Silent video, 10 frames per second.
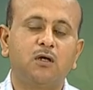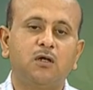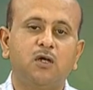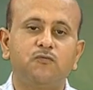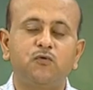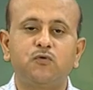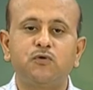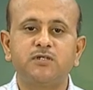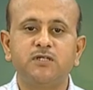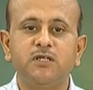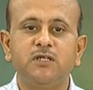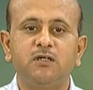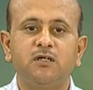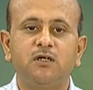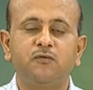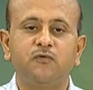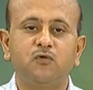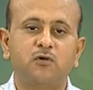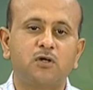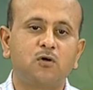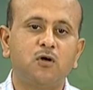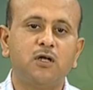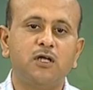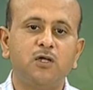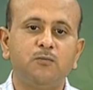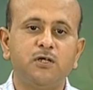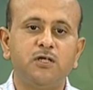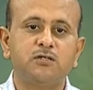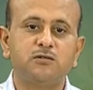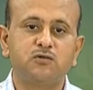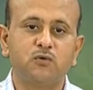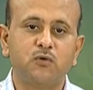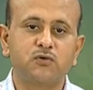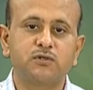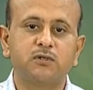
Now, if you could see, uh, if you could recall illumination source